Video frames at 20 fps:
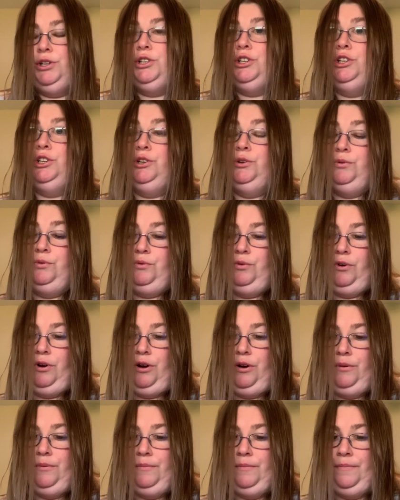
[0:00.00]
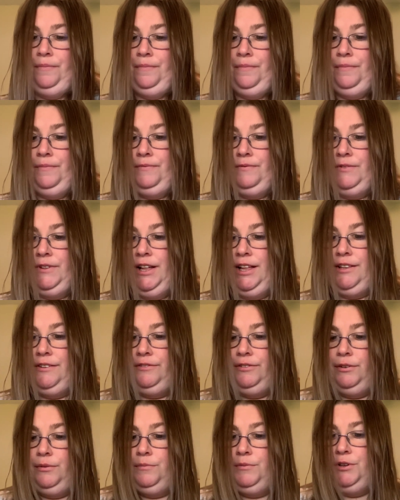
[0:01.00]
you grow. That's
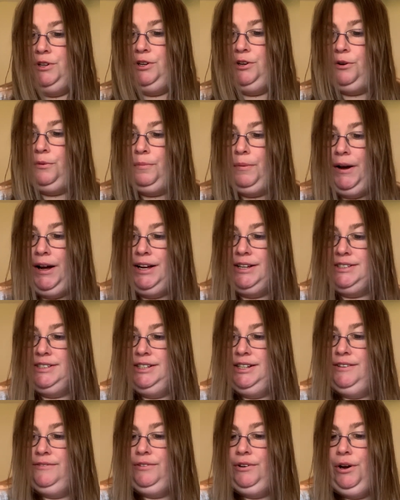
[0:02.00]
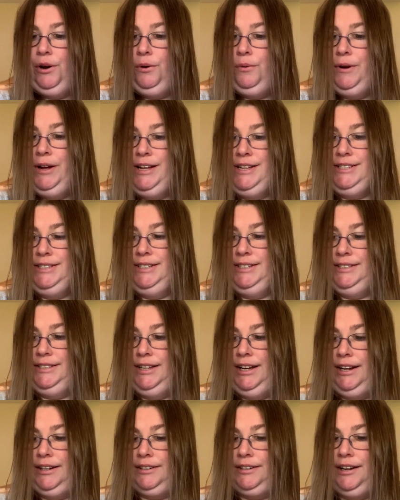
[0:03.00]
from
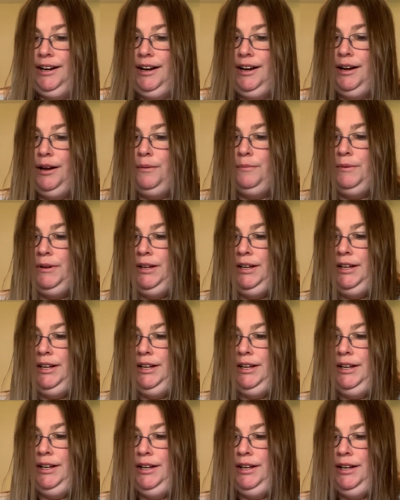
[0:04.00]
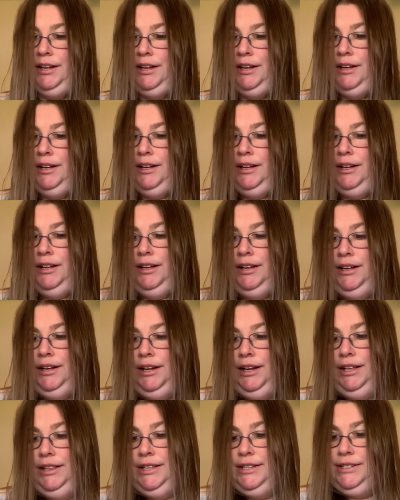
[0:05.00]
yourpositiveoasis.com.
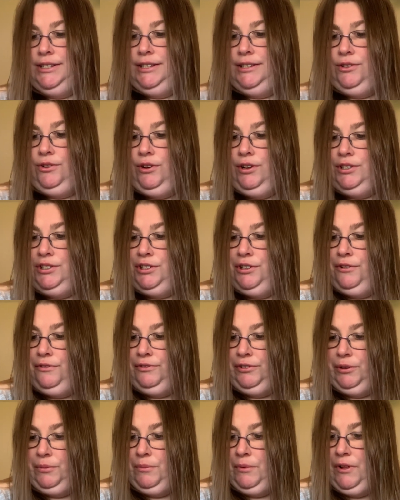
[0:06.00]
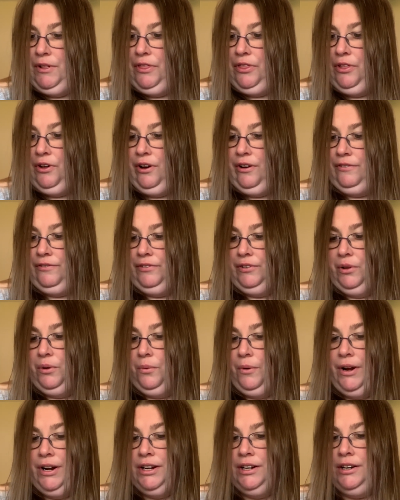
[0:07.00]
And this is also from Thoughtful
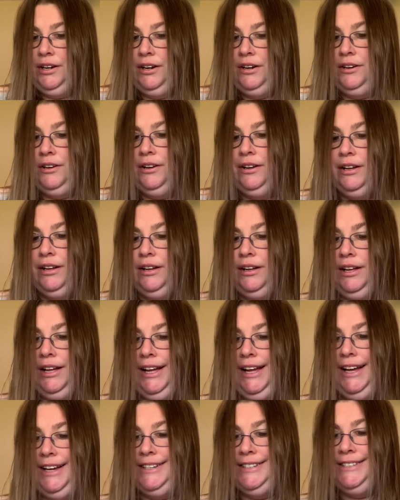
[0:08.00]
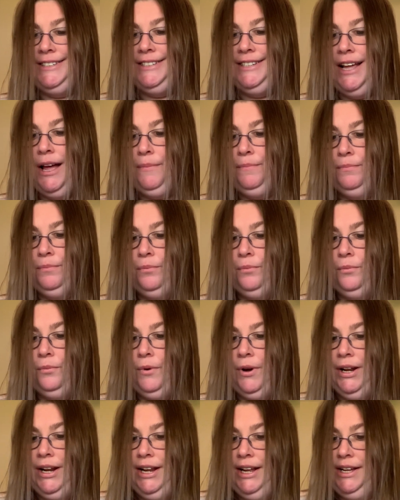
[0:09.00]
Wonder. Accept
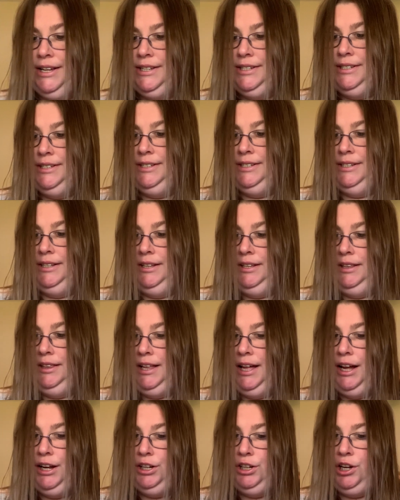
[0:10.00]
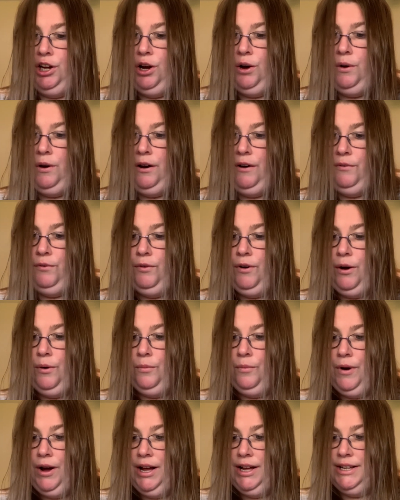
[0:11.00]
what is, let go of
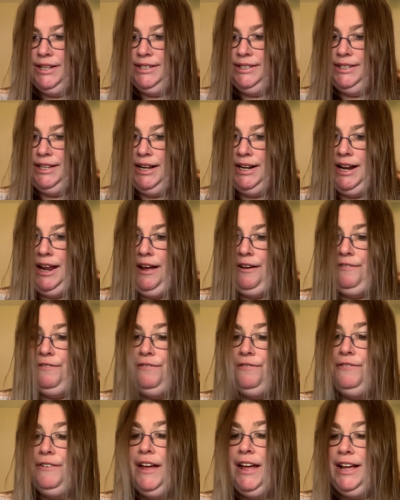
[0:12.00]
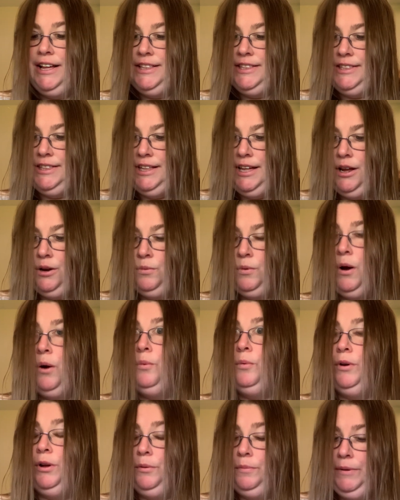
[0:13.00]
what was, and have faith in
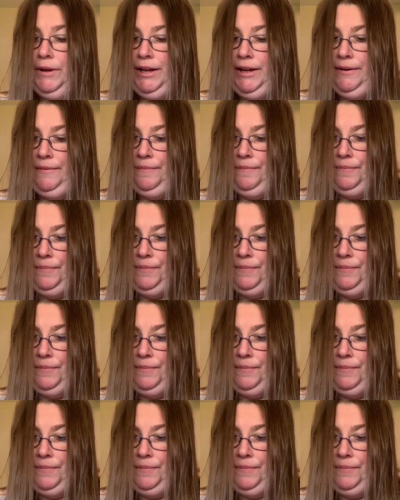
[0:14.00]
what will be.